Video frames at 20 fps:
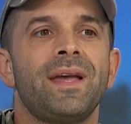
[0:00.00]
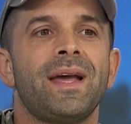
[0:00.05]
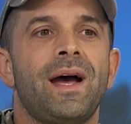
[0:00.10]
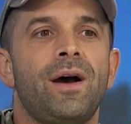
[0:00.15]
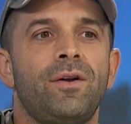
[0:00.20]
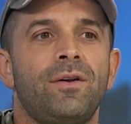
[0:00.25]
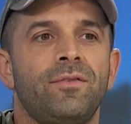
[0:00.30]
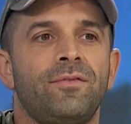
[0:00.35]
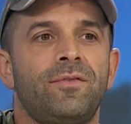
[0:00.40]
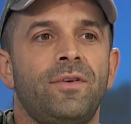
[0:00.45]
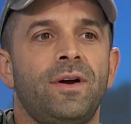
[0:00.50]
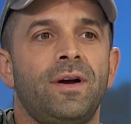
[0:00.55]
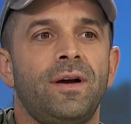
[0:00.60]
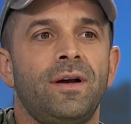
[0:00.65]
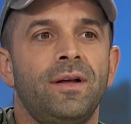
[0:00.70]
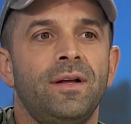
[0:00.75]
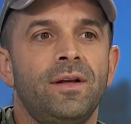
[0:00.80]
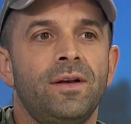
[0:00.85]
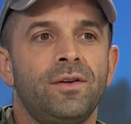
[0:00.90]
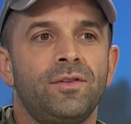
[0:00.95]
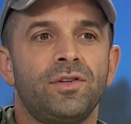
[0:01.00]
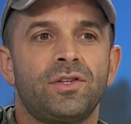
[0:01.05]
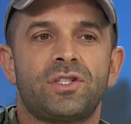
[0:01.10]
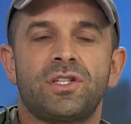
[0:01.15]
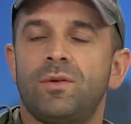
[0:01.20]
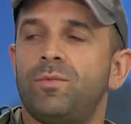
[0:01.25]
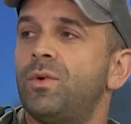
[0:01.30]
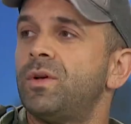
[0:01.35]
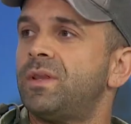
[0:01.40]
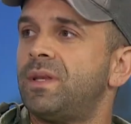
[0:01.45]
me out of uh, the
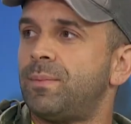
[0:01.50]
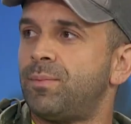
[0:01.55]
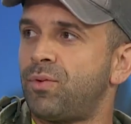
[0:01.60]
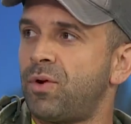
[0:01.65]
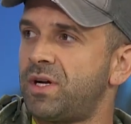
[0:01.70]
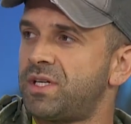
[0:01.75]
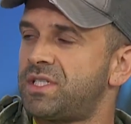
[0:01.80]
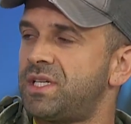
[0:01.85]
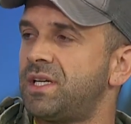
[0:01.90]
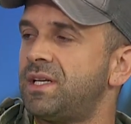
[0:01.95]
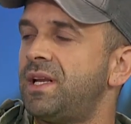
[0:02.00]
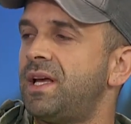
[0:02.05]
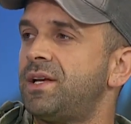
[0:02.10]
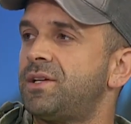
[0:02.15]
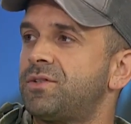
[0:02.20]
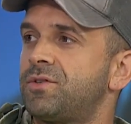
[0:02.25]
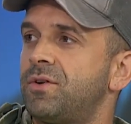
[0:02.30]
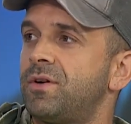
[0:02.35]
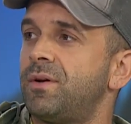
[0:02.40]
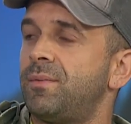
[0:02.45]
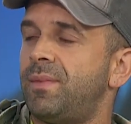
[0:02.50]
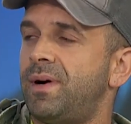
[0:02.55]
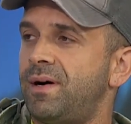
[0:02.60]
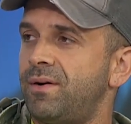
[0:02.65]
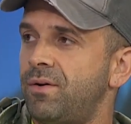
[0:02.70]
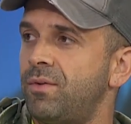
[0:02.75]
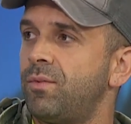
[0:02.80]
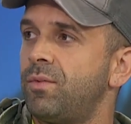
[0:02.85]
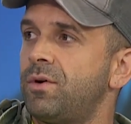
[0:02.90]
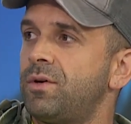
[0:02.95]
somewhat depressing nature of the
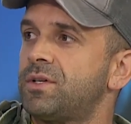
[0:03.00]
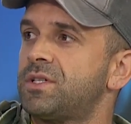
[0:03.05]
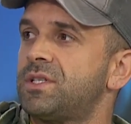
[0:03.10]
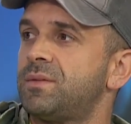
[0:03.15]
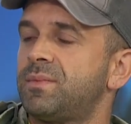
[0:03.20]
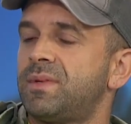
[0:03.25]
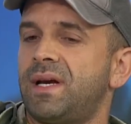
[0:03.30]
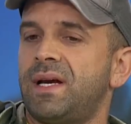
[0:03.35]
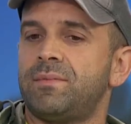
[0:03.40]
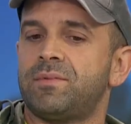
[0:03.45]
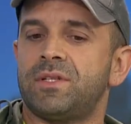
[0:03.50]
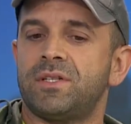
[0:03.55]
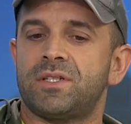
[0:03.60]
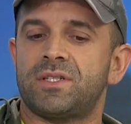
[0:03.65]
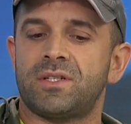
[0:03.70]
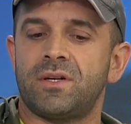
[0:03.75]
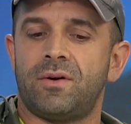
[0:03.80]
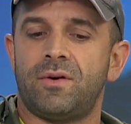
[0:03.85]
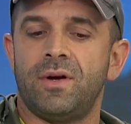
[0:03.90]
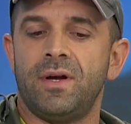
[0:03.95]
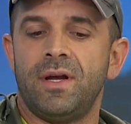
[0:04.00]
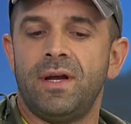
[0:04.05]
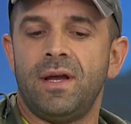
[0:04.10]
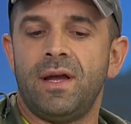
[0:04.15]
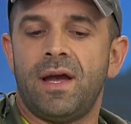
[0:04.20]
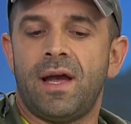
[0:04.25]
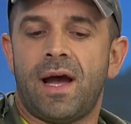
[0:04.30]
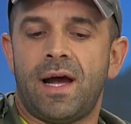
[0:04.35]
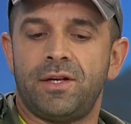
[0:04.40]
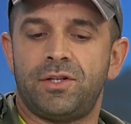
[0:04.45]
modern yeah. world sometimes. Sure. And so
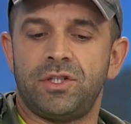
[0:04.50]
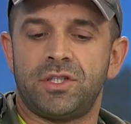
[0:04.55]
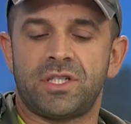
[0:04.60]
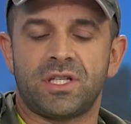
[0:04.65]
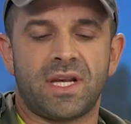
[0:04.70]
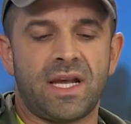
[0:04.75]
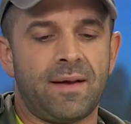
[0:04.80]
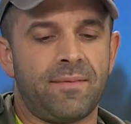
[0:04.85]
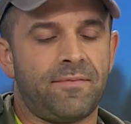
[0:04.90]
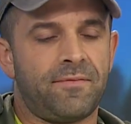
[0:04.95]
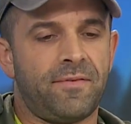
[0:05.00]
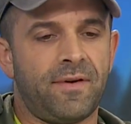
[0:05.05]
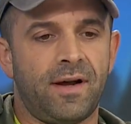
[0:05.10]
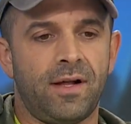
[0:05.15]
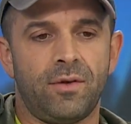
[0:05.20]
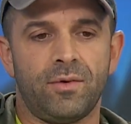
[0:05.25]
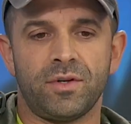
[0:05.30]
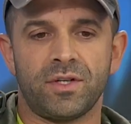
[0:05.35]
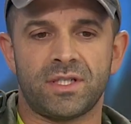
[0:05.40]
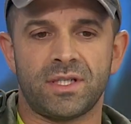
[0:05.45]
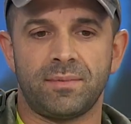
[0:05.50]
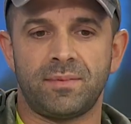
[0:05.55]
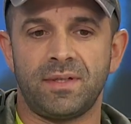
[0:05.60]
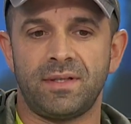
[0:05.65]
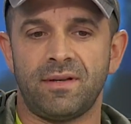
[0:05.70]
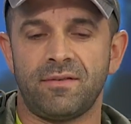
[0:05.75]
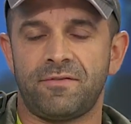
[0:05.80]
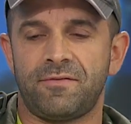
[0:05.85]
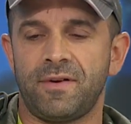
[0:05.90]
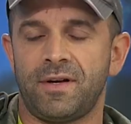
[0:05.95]
I just kept following
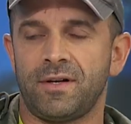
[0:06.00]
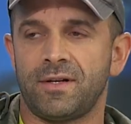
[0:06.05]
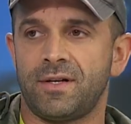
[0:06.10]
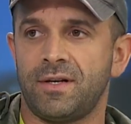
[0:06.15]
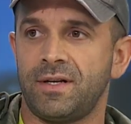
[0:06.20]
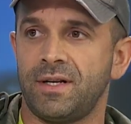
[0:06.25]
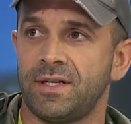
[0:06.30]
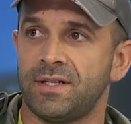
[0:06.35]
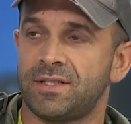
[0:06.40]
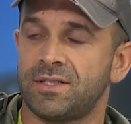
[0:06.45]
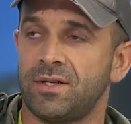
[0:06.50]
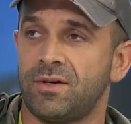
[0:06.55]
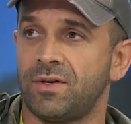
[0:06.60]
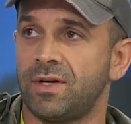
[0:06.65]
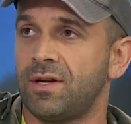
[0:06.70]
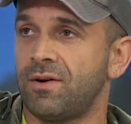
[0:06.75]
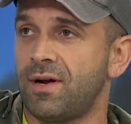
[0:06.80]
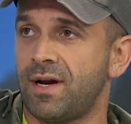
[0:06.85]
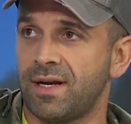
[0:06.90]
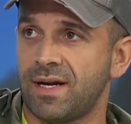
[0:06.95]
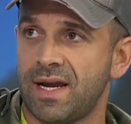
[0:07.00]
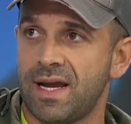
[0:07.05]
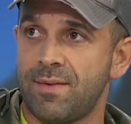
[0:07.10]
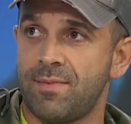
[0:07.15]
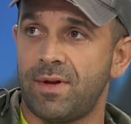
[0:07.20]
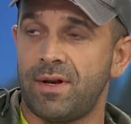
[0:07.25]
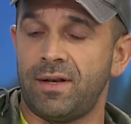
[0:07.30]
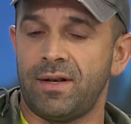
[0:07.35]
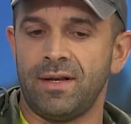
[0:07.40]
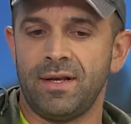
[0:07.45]
something that felt good, and so here I
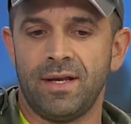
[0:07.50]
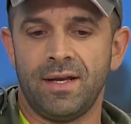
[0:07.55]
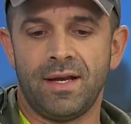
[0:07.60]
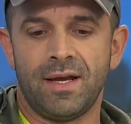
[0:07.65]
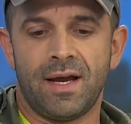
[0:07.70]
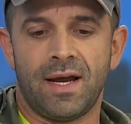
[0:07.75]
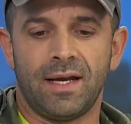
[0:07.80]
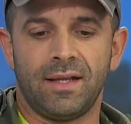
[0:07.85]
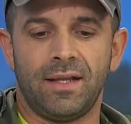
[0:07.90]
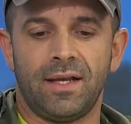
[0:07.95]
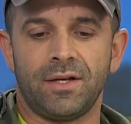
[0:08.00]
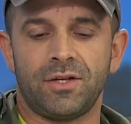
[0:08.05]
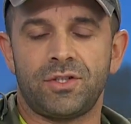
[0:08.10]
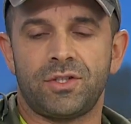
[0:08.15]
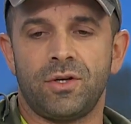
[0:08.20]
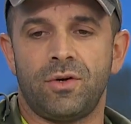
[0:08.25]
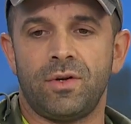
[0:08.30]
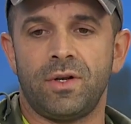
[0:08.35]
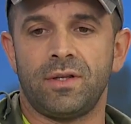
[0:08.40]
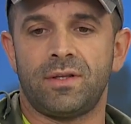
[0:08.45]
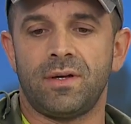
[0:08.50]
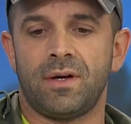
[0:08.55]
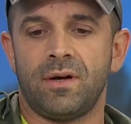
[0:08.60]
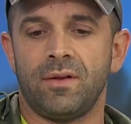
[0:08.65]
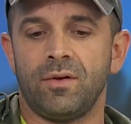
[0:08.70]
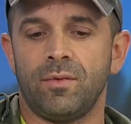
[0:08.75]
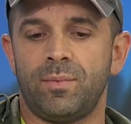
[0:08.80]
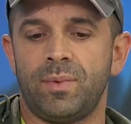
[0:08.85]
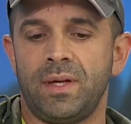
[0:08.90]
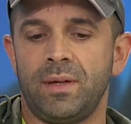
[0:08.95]
am, and I like showing it to
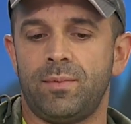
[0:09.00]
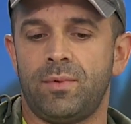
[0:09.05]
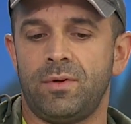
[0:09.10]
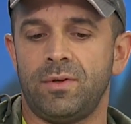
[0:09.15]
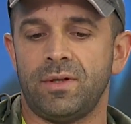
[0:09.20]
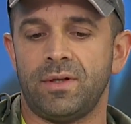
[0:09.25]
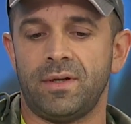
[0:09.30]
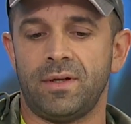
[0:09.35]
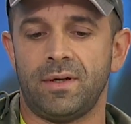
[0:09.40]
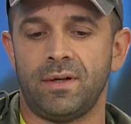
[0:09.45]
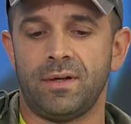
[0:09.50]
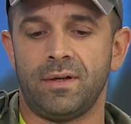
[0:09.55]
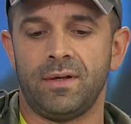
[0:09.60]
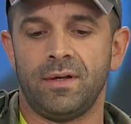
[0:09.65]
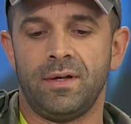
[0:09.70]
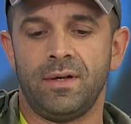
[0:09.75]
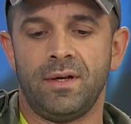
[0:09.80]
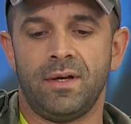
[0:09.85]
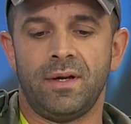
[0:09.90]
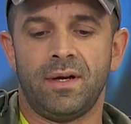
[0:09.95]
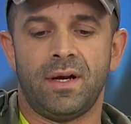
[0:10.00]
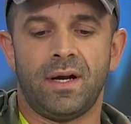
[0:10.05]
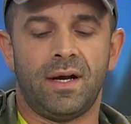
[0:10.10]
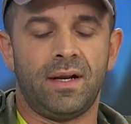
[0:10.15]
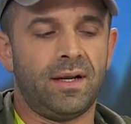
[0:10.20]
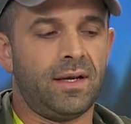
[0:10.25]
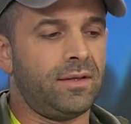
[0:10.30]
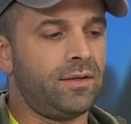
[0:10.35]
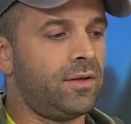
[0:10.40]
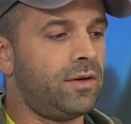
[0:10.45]
other people, and uh,
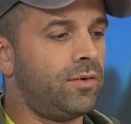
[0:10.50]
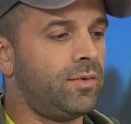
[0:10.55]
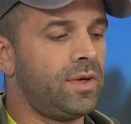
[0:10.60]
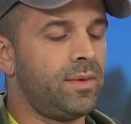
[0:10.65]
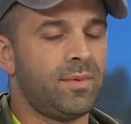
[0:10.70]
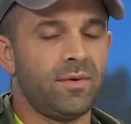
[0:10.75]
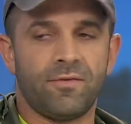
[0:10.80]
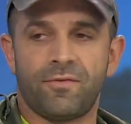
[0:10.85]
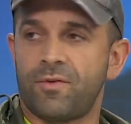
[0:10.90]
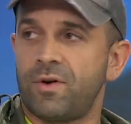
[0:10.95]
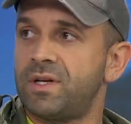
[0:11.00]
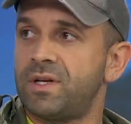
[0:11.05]
and then you know we've been